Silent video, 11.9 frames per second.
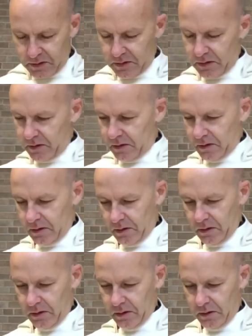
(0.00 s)

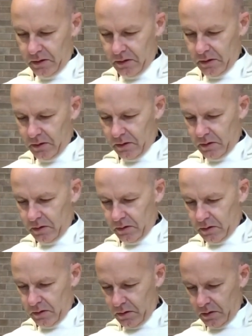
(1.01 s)

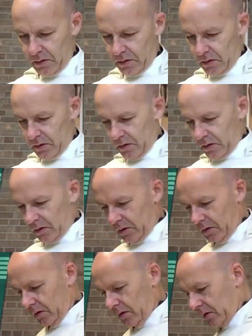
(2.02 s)

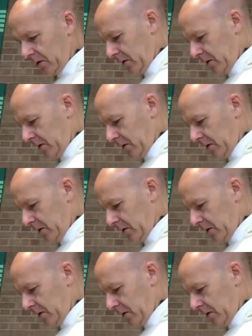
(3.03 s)
Nobody speaks.